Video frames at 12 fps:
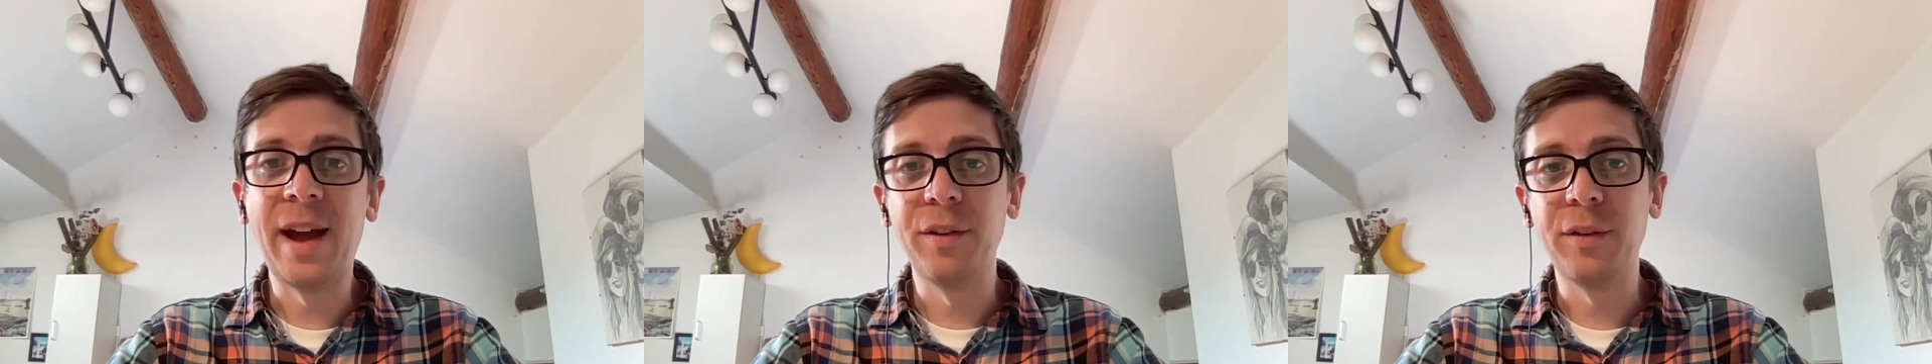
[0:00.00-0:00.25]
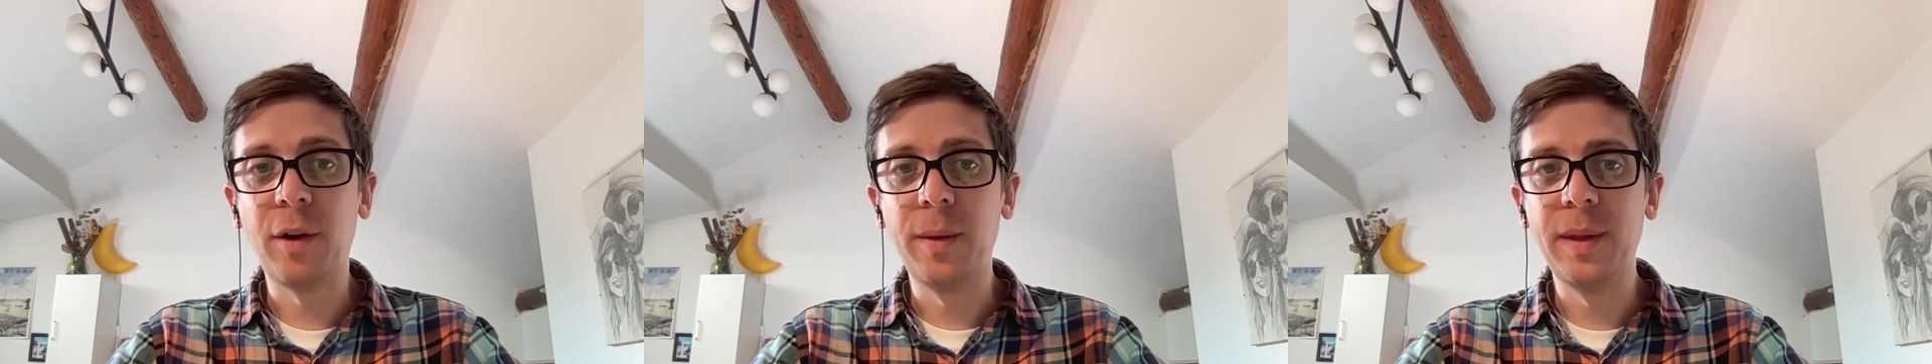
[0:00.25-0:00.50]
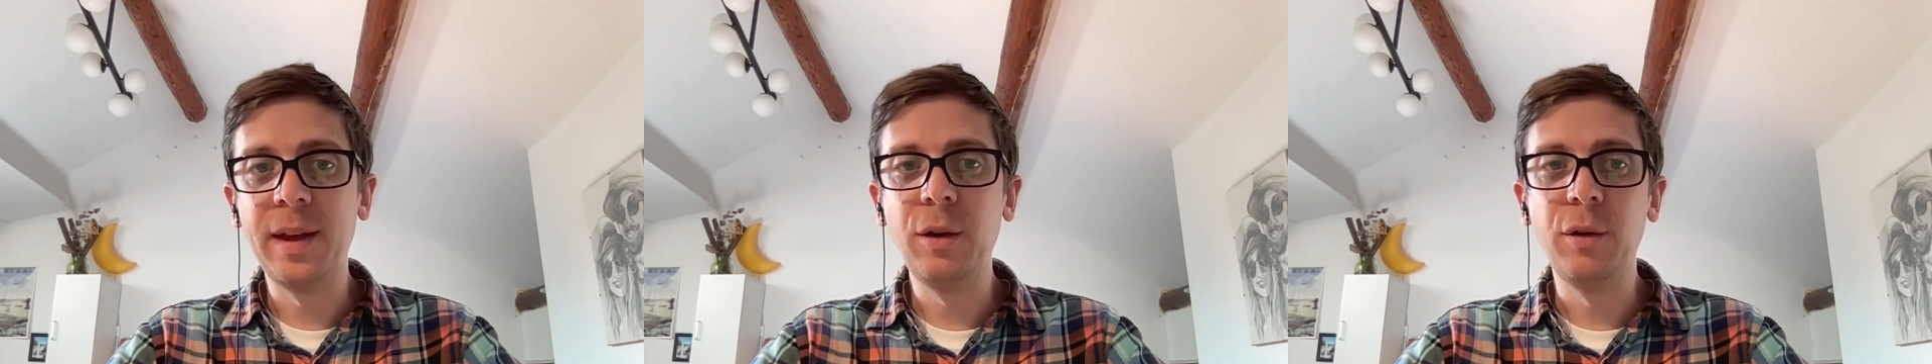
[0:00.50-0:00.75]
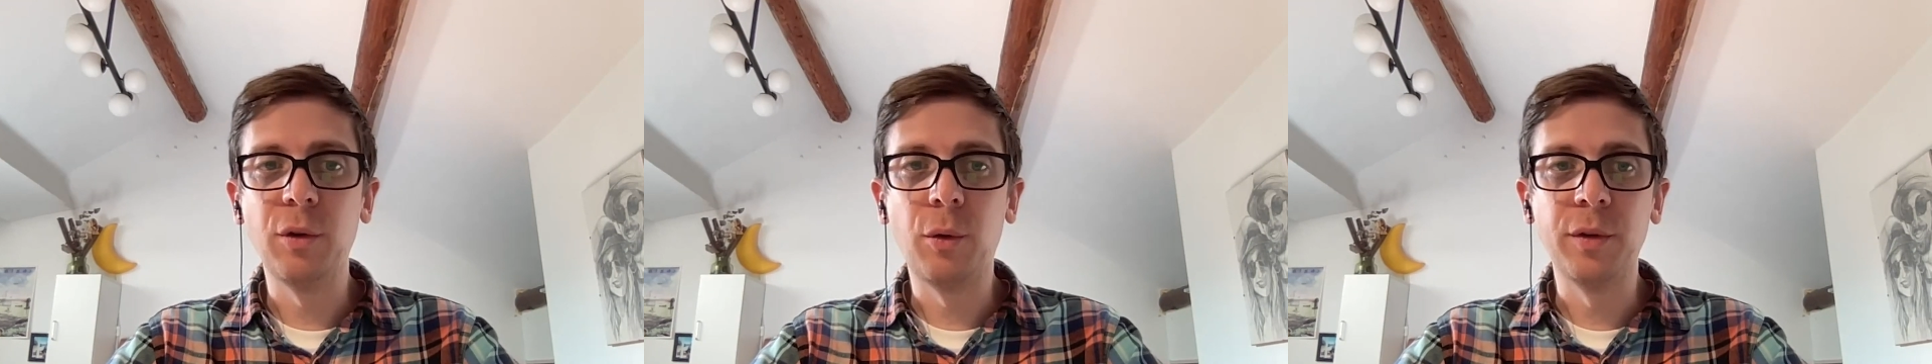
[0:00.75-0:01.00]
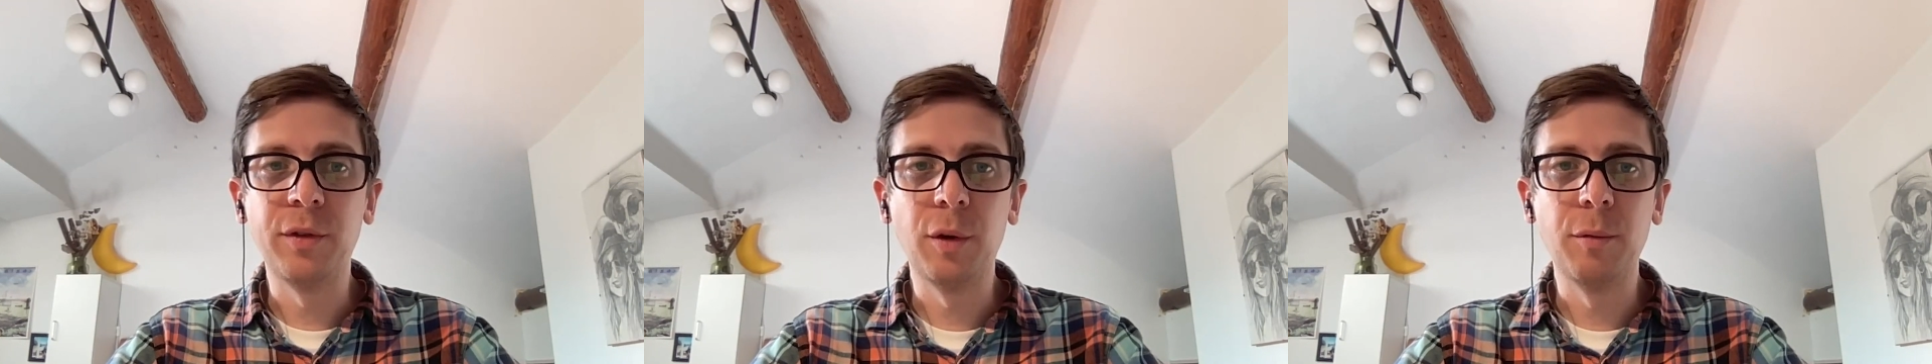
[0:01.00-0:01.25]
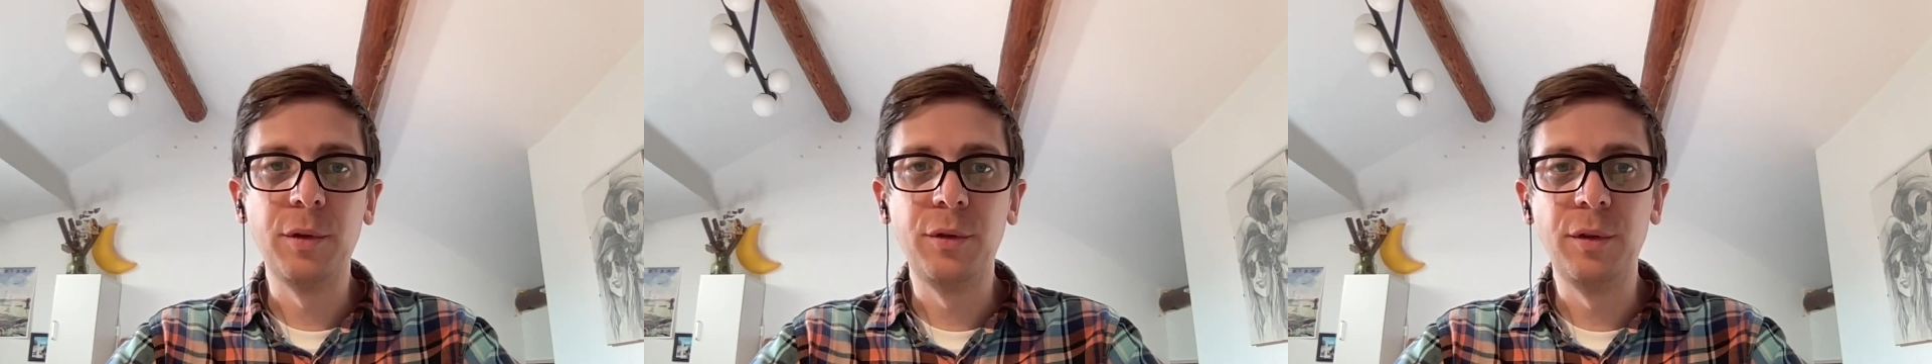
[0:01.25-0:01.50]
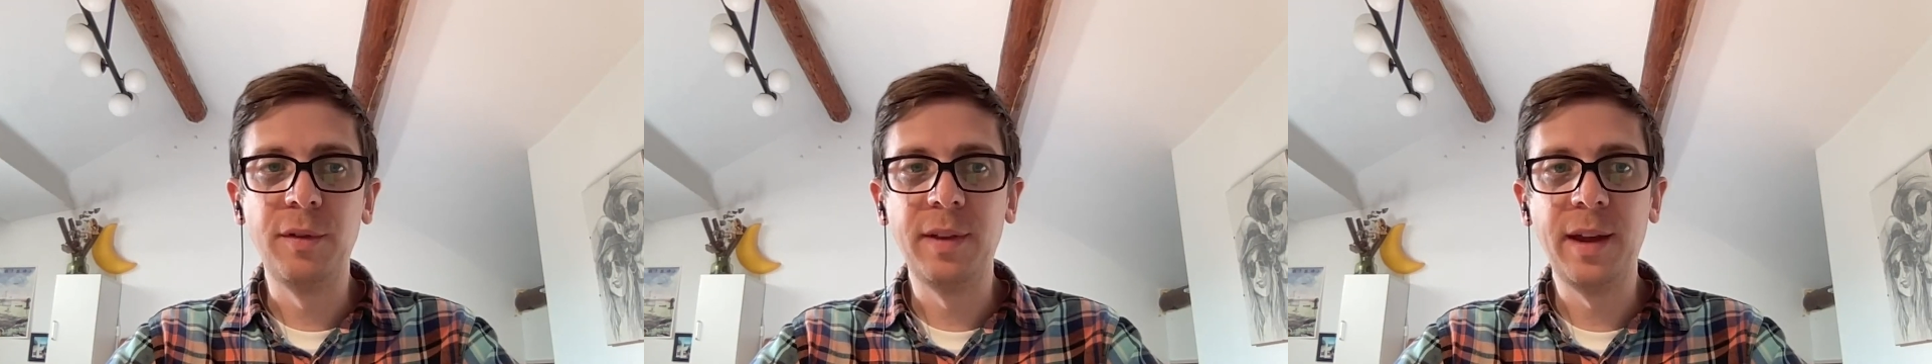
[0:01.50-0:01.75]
outside the EU to also reduce